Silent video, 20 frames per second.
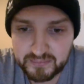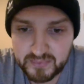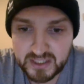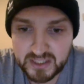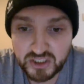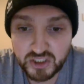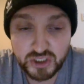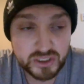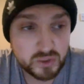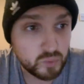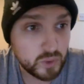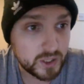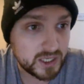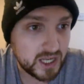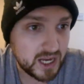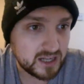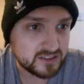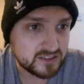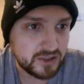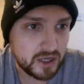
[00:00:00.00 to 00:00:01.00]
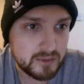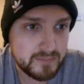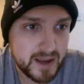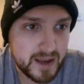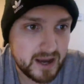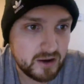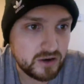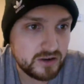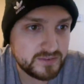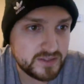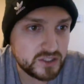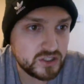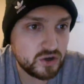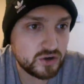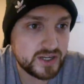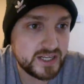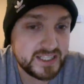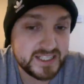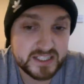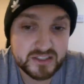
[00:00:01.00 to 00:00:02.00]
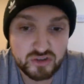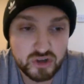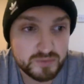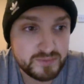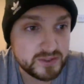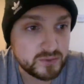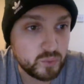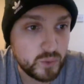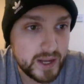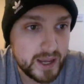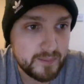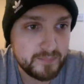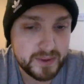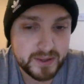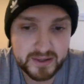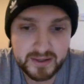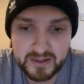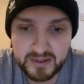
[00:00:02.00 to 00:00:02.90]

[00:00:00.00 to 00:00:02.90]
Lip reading: Should have won last time out if the jockey didn't drop his whip.